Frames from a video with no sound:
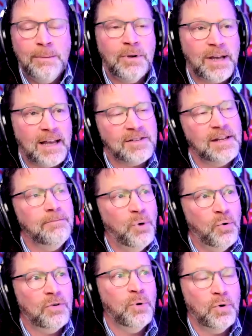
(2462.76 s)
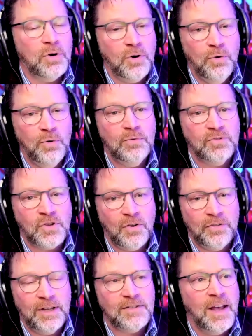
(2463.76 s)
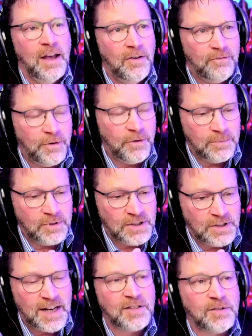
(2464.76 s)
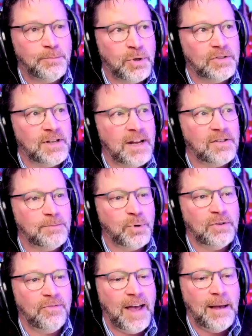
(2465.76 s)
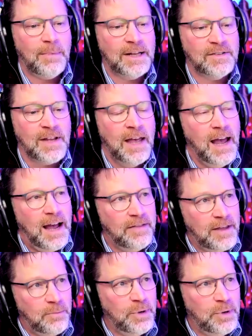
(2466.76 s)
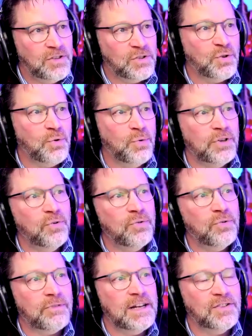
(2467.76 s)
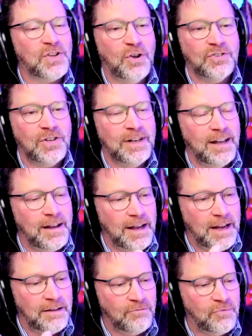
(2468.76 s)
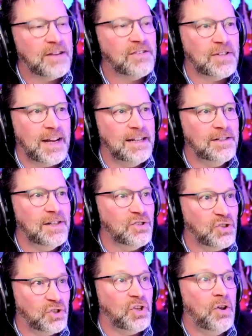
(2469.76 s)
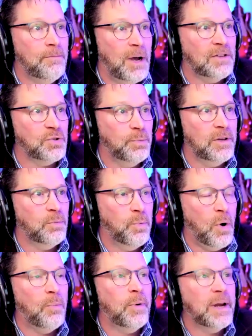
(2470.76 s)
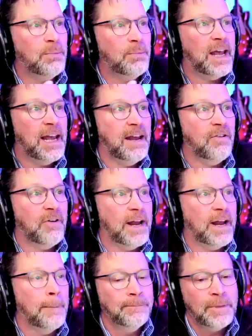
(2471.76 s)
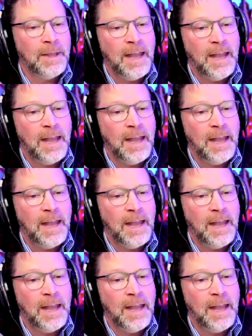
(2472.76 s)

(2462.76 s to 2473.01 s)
We were getting more and more calls on this from desperate families. And then we saw your research, and it resonated so much with what we were hearing.